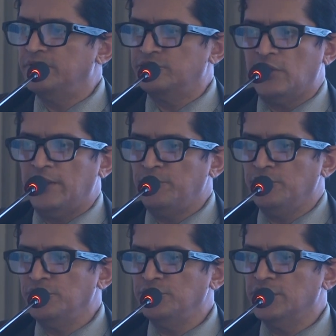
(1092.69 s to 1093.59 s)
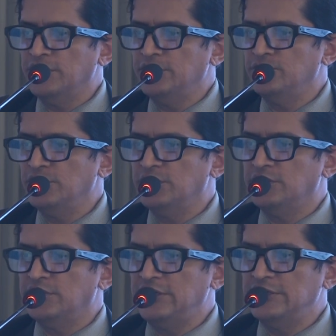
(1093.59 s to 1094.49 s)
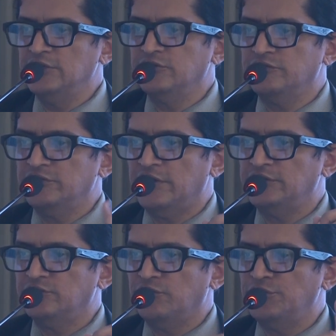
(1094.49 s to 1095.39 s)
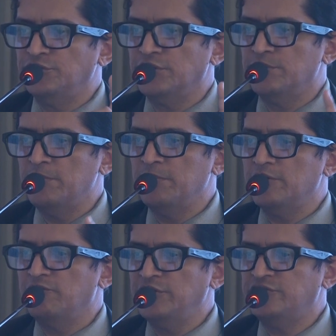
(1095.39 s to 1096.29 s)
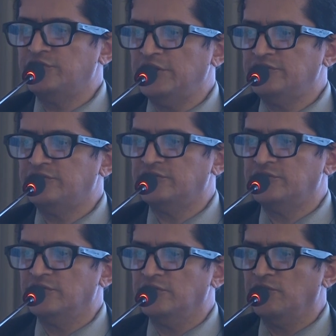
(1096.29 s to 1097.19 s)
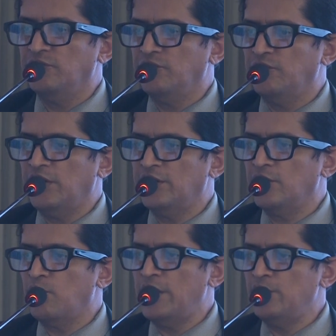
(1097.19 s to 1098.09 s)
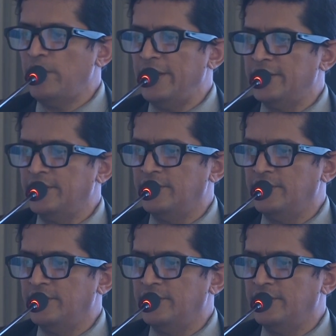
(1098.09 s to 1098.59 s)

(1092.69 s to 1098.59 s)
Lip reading: So I'm not going to run into the details of this. I just want you to remember which tests are required where.